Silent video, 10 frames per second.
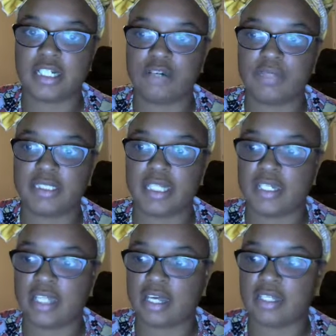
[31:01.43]
always
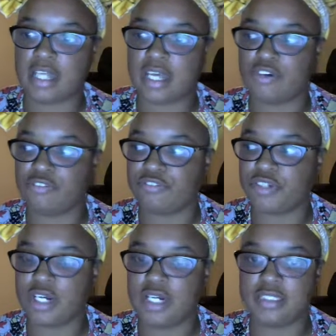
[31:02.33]
saying that they don't
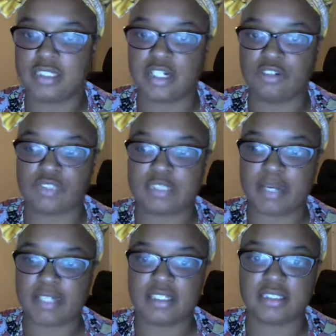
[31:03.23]
fear us, they don't
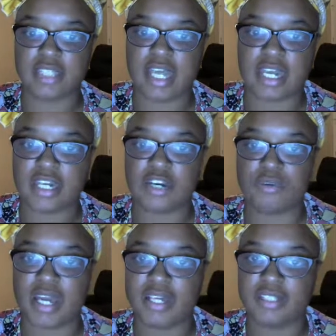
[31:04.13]
respect us, and they
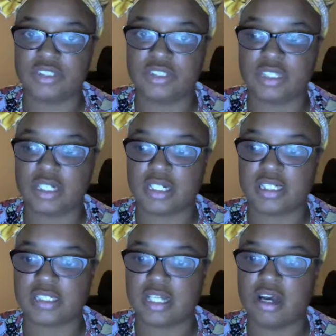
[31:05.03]
don't answer to
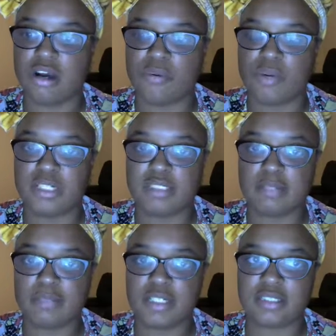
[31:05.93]
us. What are
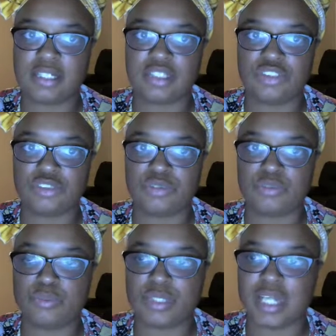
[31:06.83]
some of the things
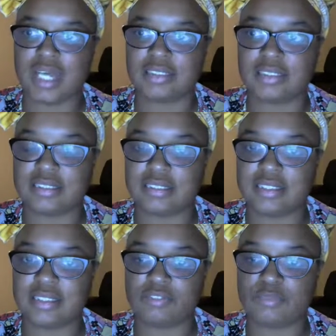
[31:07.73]
you would like to
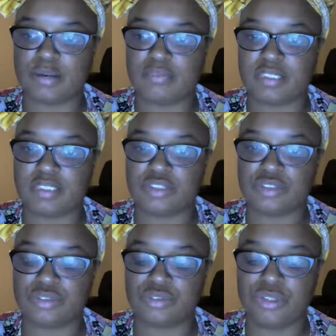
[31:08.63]
see the Republicans
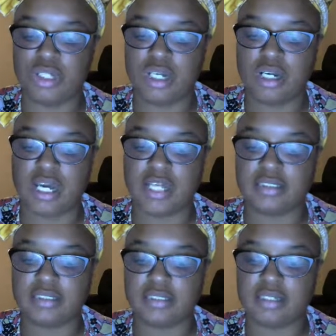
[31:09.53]
do
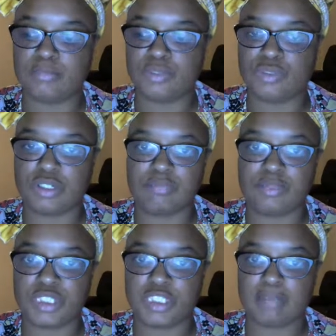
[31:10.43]
as some sort of
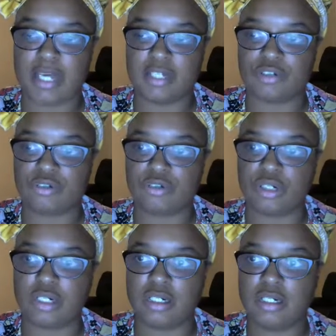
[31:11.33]
pushback
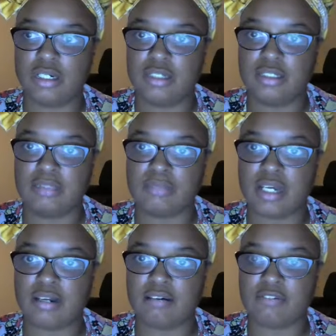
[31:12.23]
or some
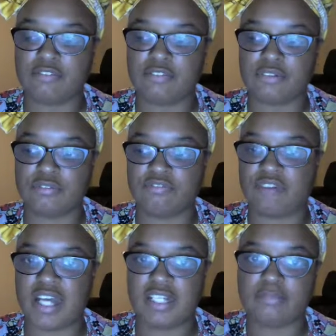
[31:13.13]
kind of
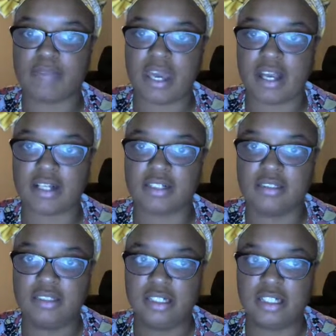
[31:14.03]
fight
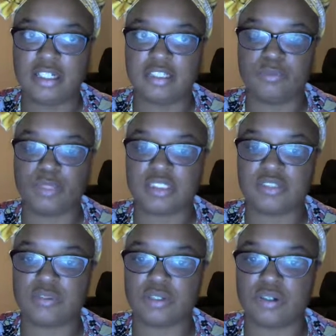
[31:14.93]
back against what's
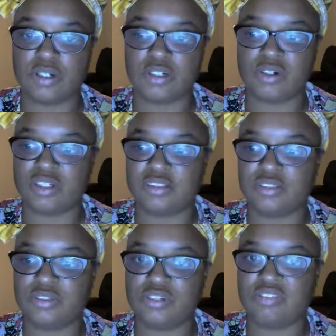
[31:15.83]
going on? Or do
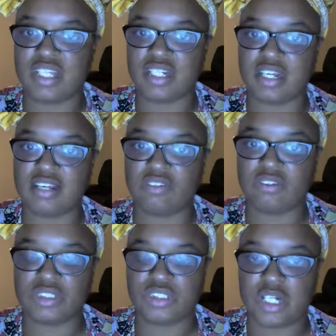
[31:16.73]
you even think they're even
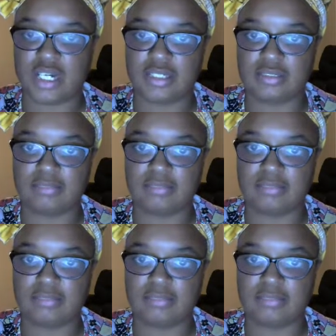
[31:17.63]
going to try?